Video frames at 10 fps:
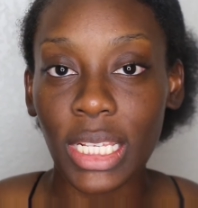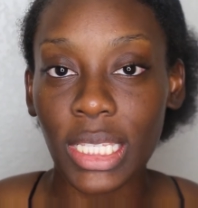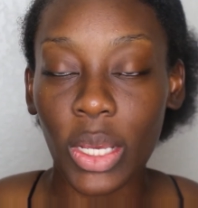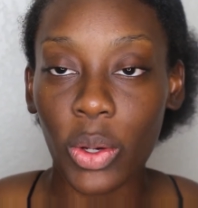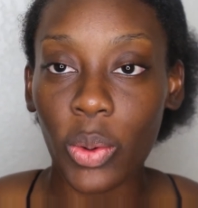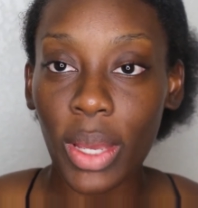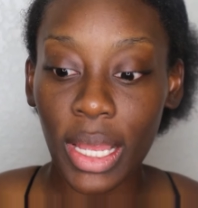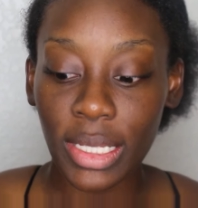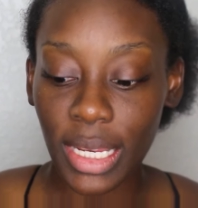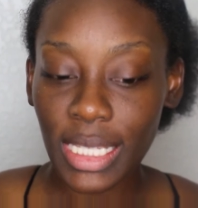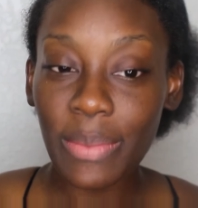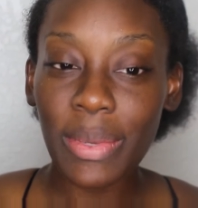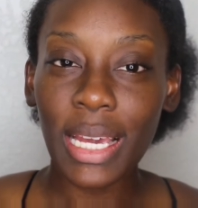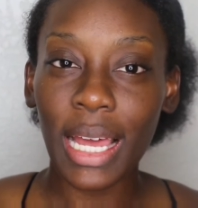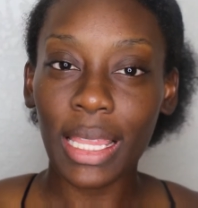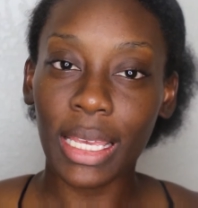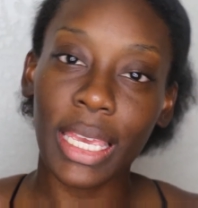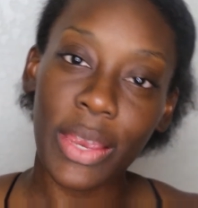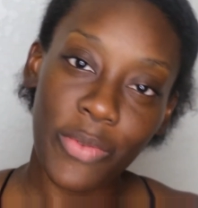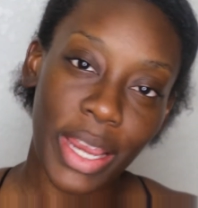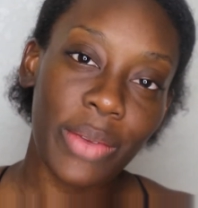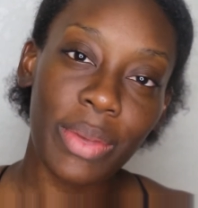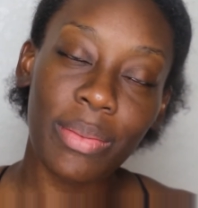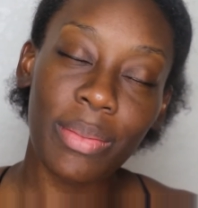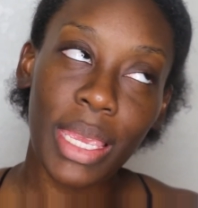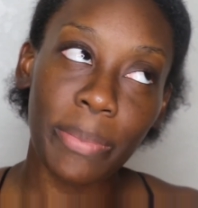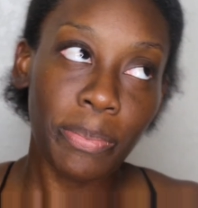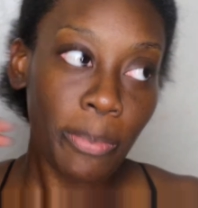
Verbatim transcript: So today's gonna be a kind of get ready with me,